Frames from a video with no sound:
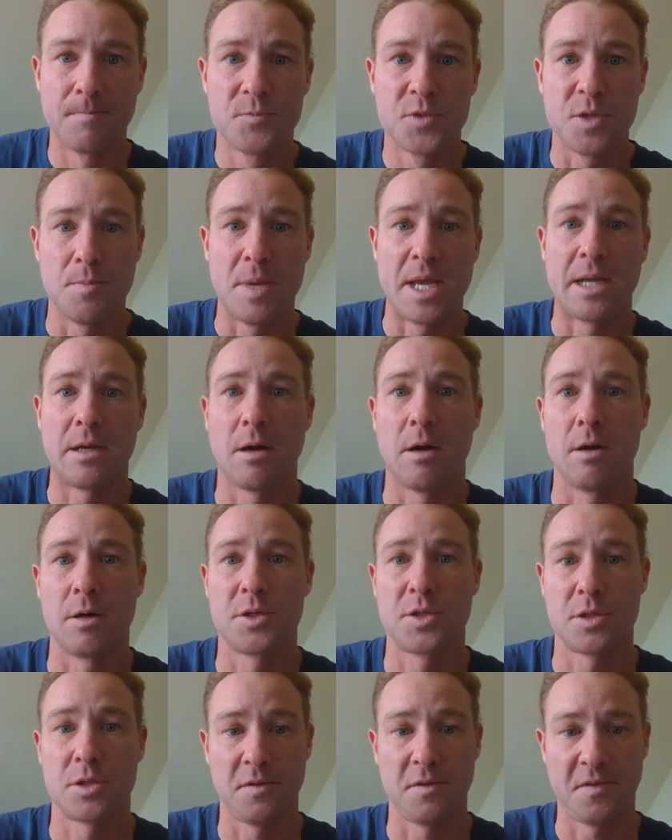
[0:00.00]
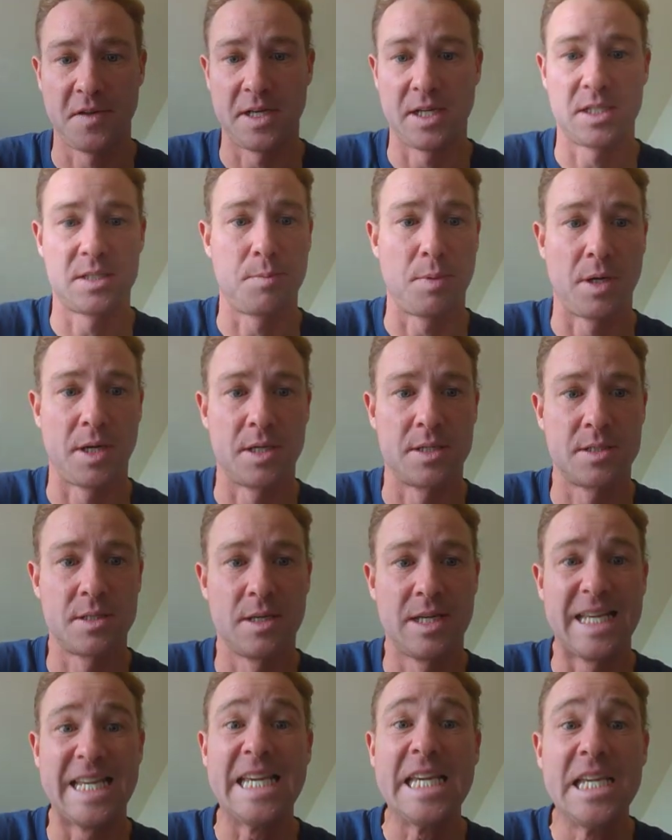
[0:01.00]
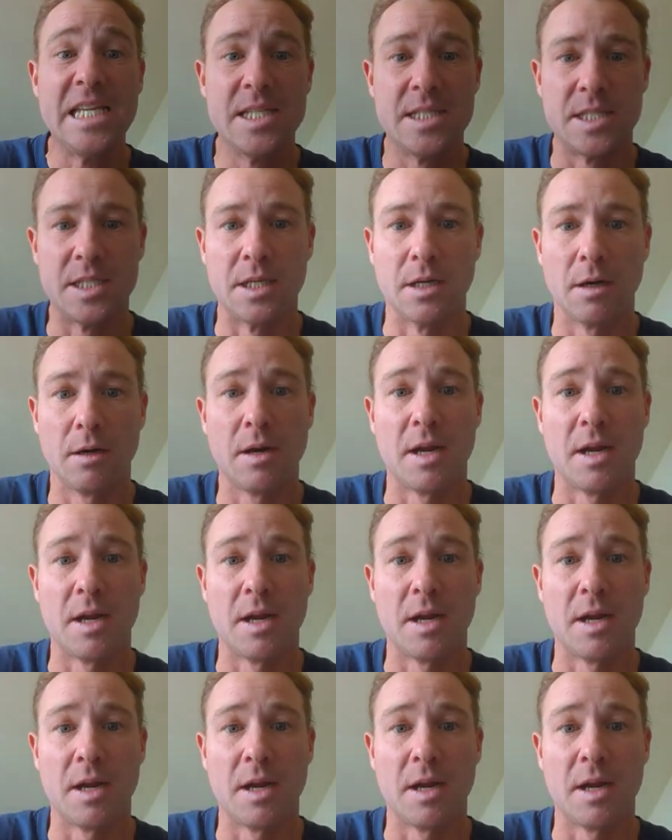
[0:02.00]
to make our surfing experience easier,